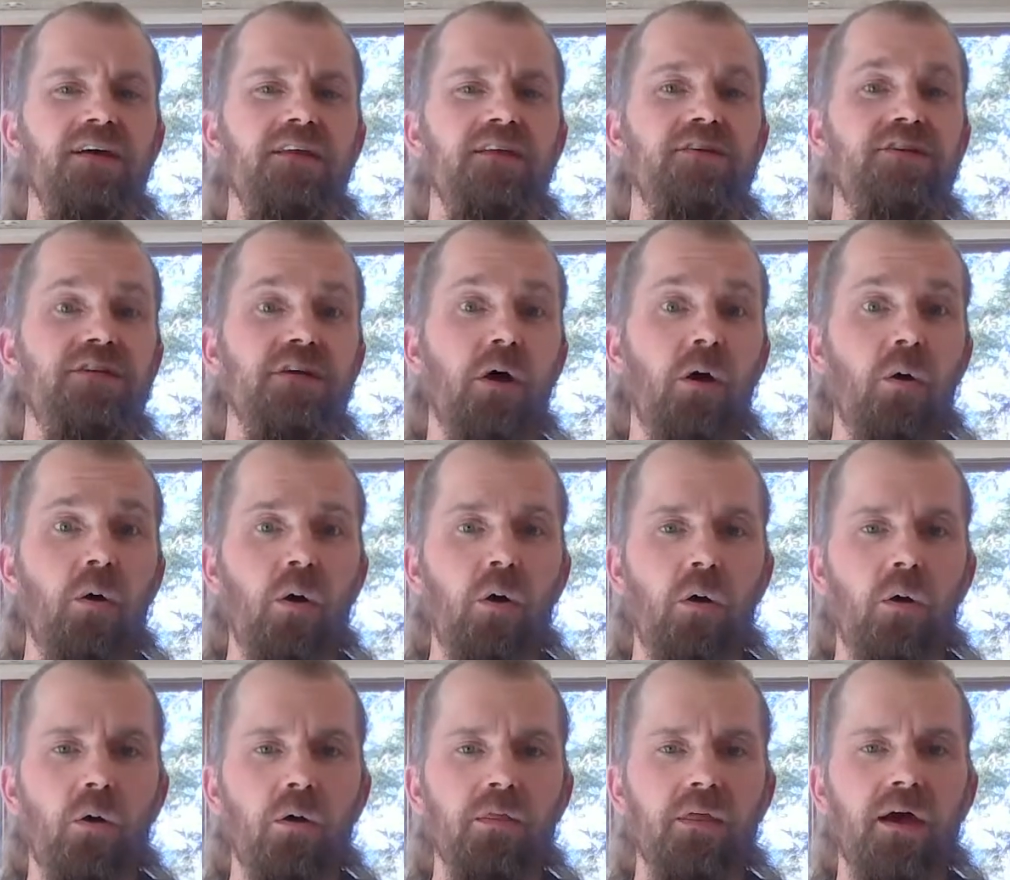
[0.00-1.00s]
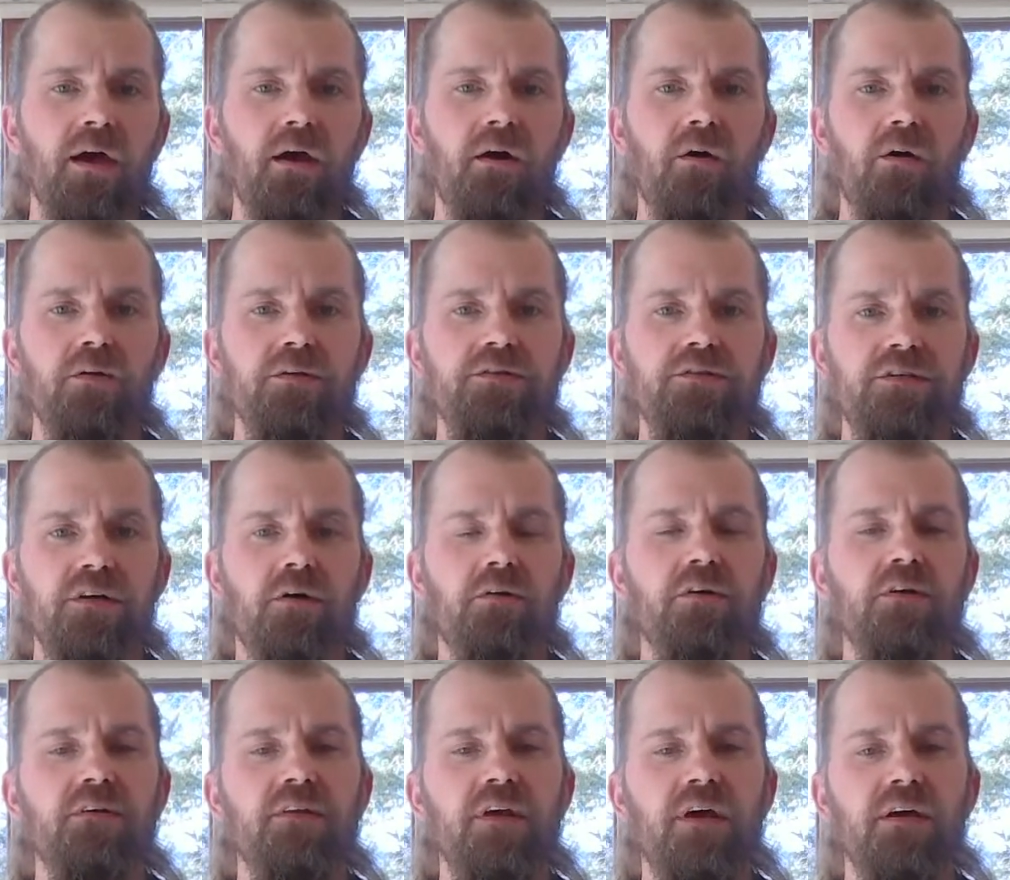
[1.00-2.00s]
show hole, that whole
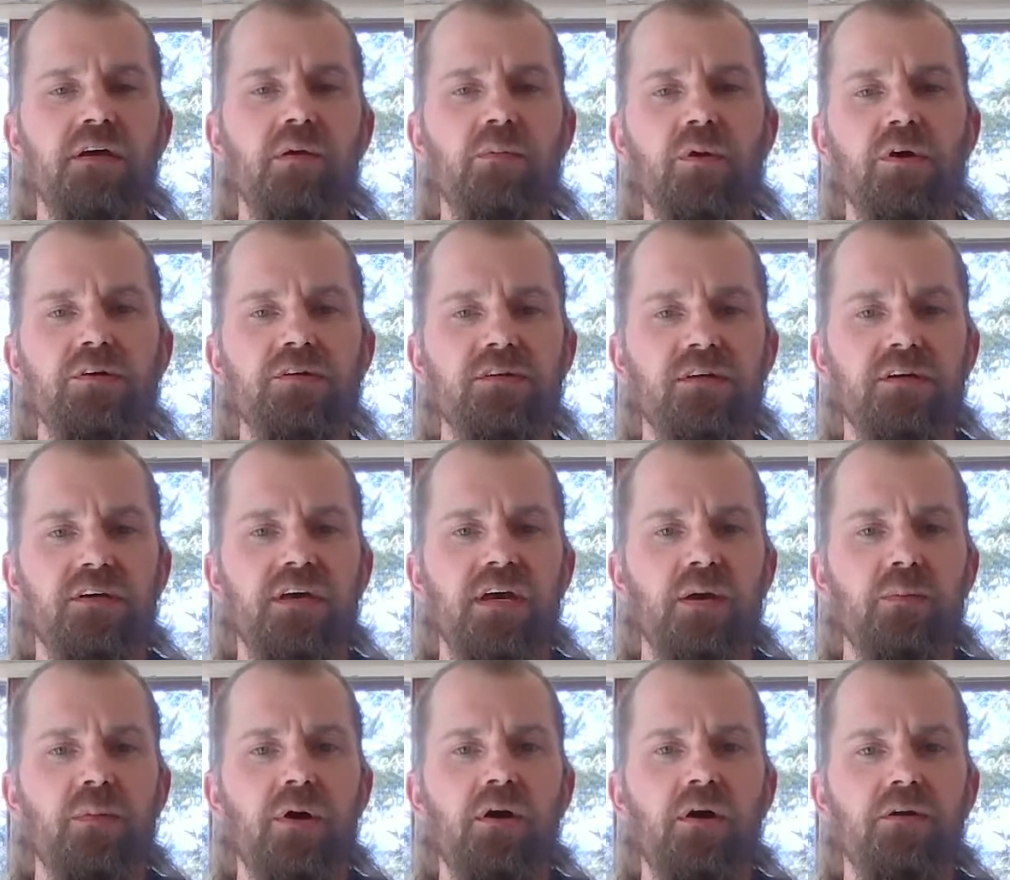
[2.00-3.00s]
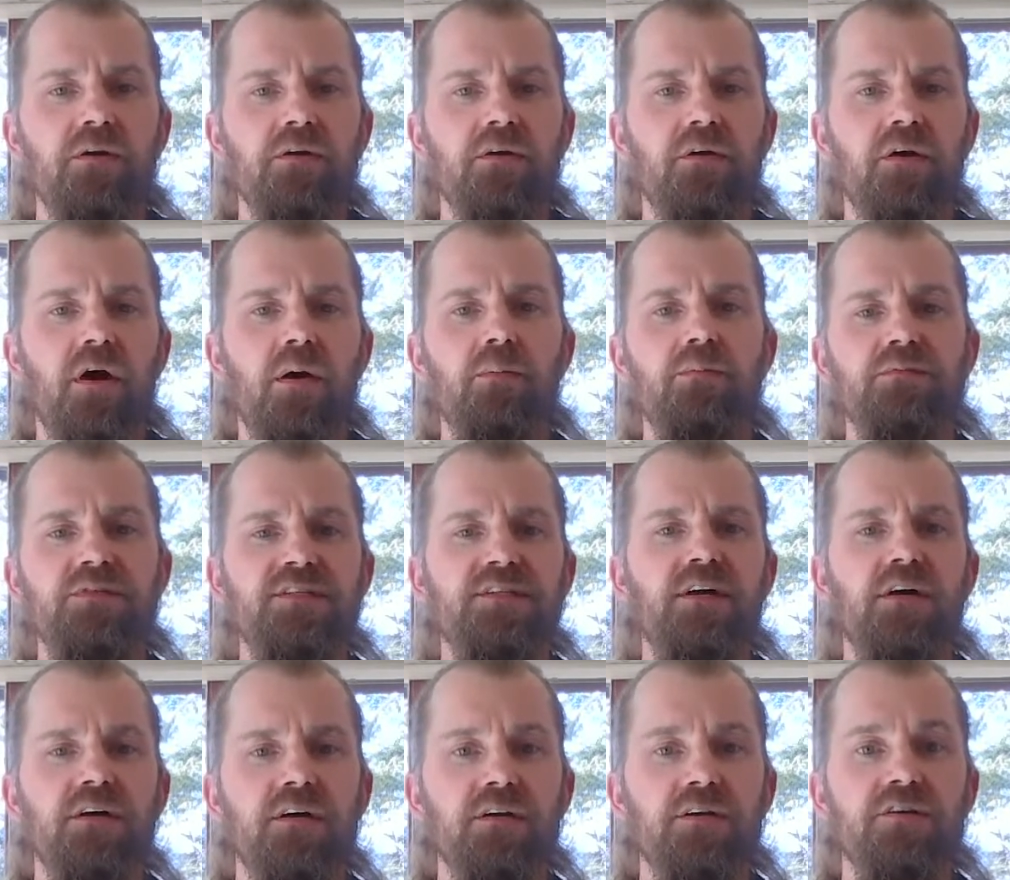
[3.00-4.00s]
joke of that commercial that came out, I'm
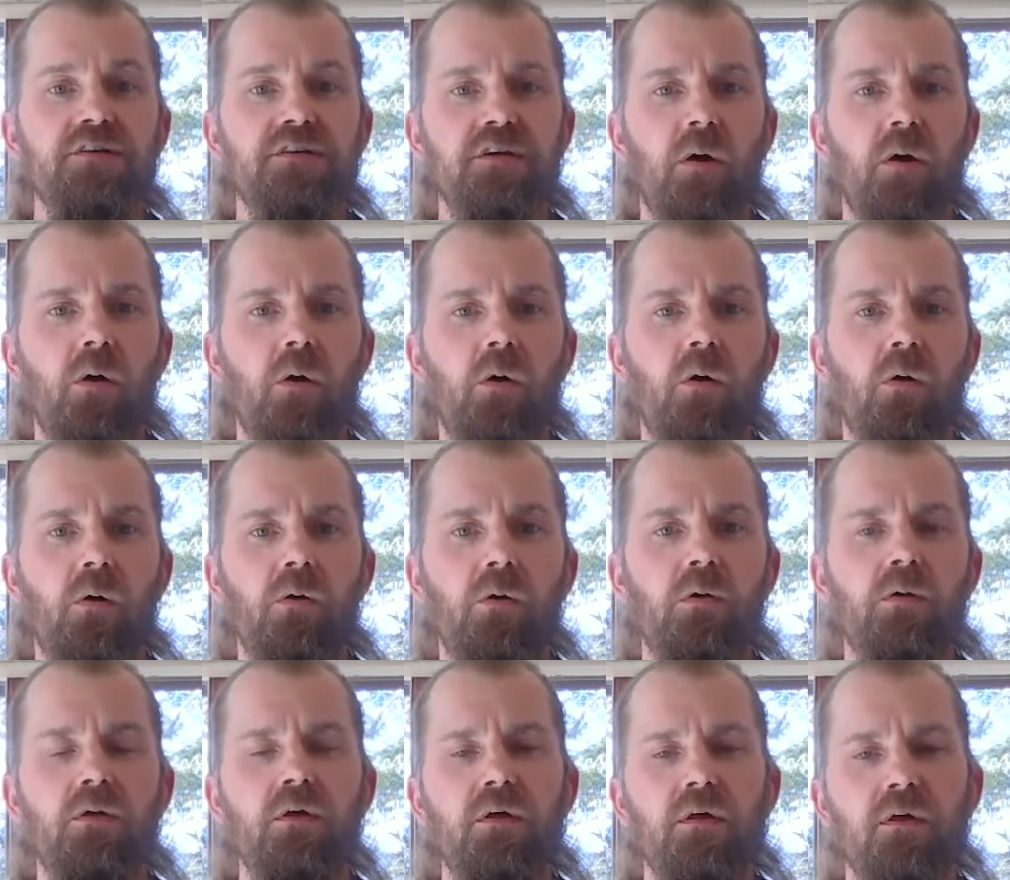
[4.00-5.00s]
stuck in a show hole.